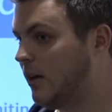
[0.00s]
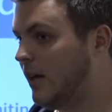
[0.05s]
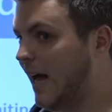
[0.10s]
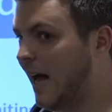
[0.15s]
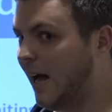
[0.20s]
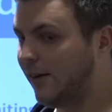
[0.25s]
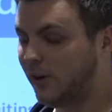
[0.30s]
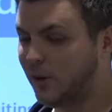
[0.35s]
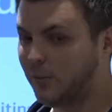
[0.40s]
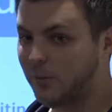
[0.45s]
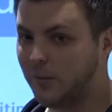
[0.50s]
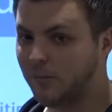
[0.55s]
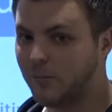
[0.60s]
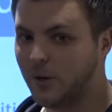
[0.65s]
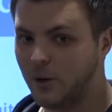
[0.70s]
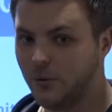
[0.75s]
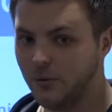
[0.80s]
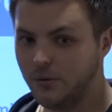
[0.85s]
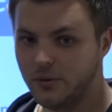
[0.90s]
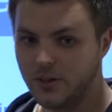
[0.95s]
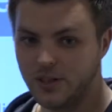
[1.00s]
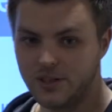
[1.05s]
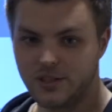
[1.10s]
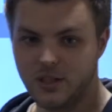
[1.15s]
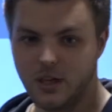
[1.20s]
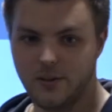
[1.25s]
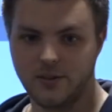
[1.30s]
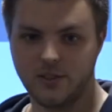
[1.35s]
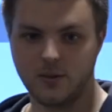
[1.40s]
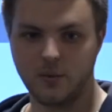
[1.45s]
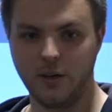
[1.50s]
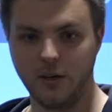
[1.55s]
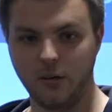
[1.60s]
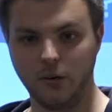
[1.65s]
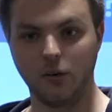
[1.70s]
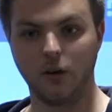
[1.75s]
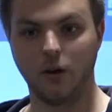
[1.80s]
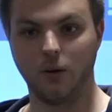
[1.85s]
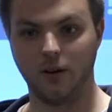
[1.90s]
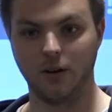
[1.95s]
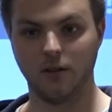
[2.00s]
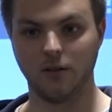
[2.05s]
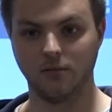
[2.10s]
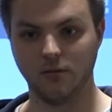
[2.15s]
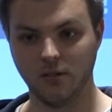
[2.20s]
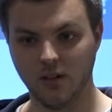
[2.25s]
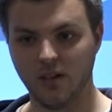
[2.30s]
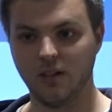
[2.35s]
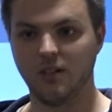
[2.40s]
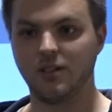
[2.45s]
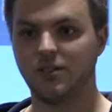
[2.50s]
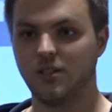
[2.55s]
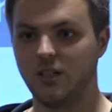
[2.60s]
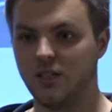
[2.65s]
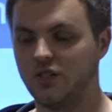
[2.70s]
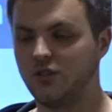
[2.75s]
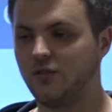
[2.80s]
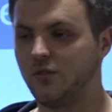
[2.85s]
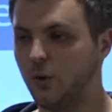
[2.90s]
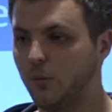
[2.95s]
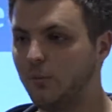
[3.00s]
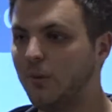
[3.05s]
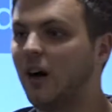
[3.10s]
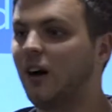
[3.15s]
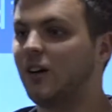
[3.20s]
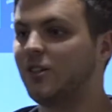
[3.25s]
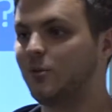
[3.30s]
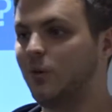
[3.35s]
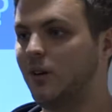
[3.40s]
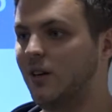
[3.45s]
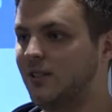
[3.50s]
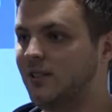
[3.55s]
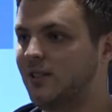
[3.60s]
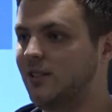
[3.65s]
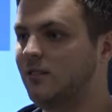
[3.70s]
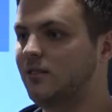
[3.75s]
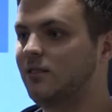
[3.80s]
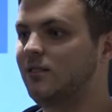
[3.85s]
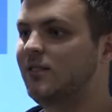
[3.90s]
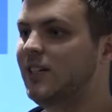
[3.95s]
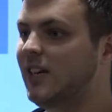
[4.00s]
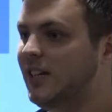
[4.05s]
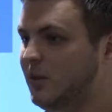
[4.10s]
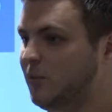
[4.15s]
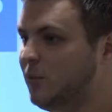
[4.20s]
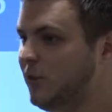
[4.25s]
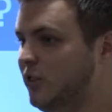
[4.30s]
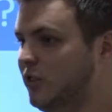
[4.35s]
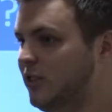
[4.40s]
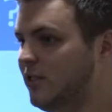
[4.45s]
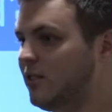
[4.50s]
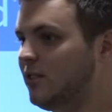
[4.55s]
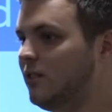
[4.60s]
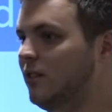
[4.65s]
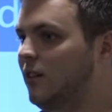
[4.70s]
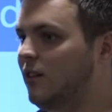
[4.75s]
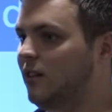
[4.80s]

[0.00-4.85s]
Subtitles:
Have I Been Pwned, a service where you can go on and search for passwords in data breaches,